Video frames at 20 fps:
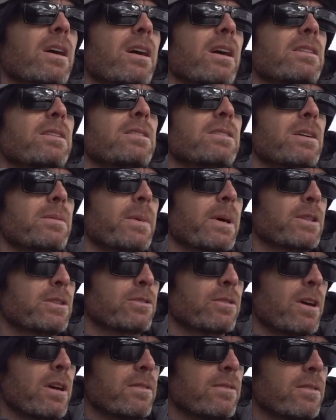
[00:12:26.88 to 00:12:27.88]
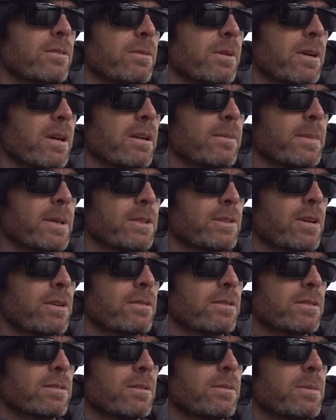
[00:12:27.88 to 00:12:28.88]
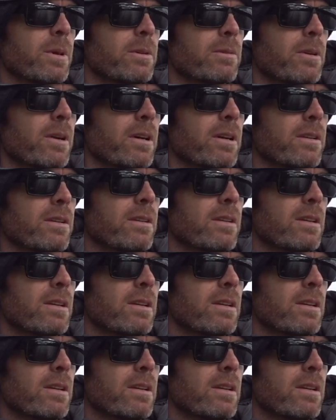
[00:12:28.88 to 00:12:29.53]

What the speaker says: got this on my travel rod, my travel swimbait rod.